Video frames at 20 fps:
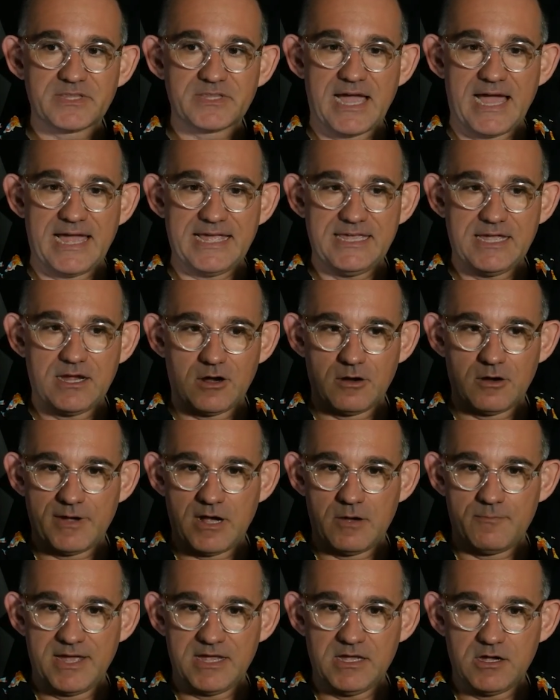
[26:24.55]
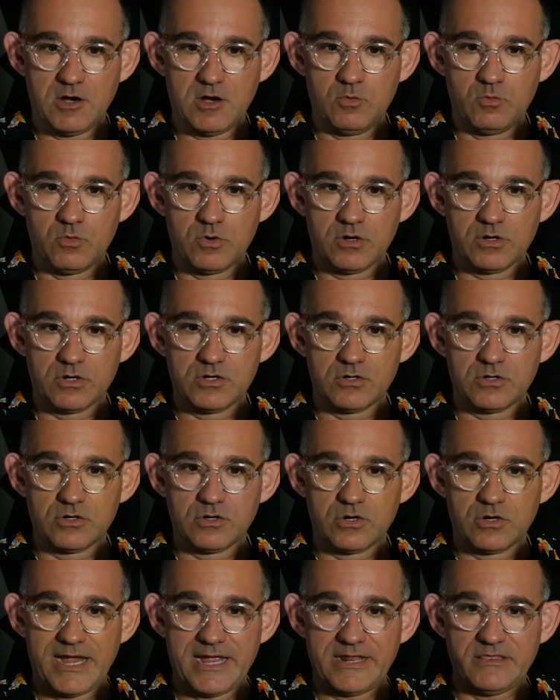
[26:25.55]
I care about my
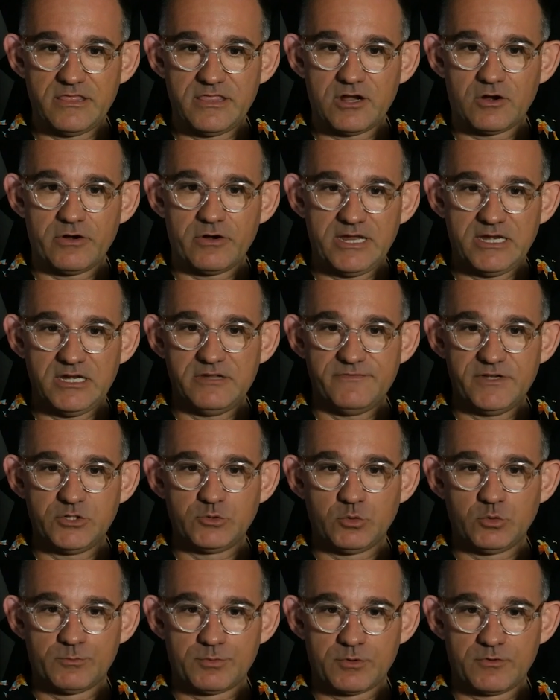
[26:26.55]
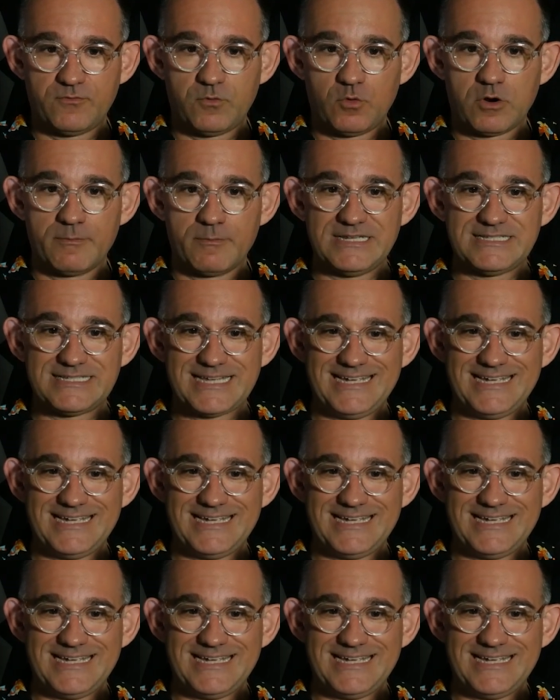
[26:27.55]
coworker and their individual performance.